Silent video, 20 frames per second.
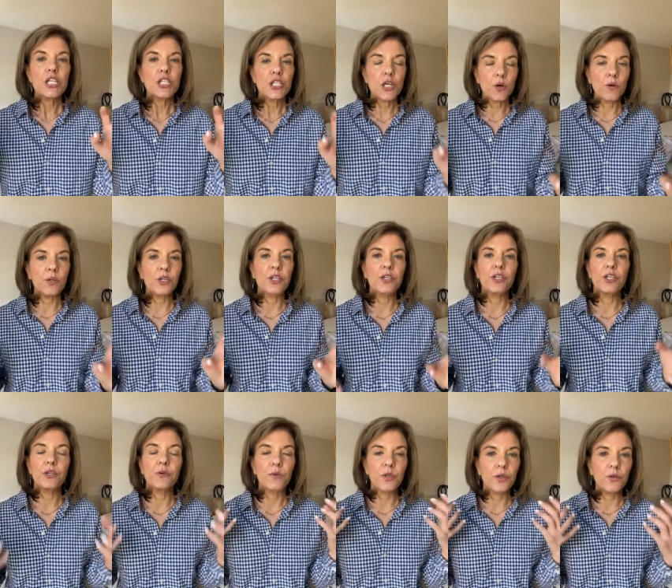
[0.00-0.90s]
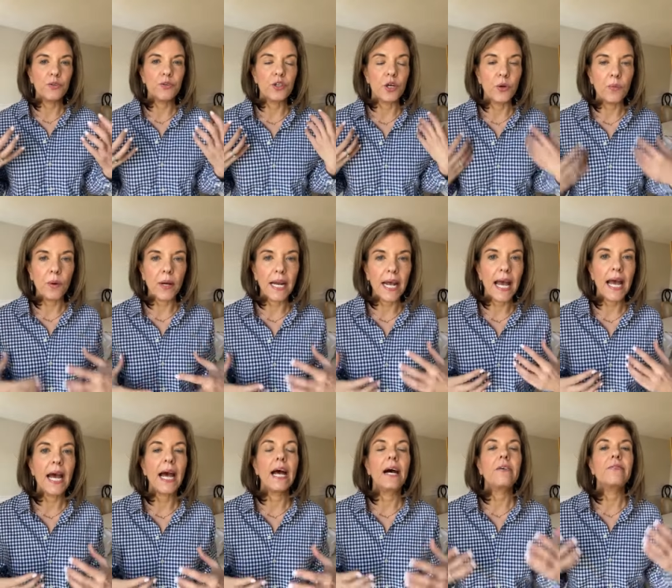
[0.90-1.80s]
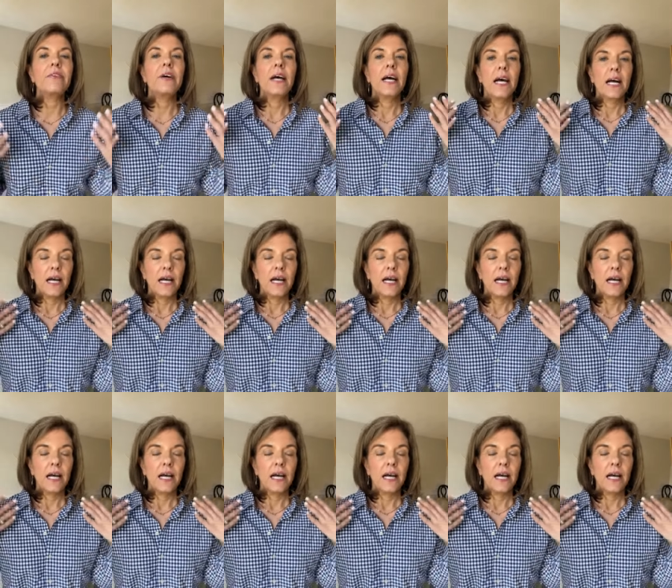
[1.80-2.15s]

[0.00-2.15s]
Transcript: Don't, you you, you don't want to have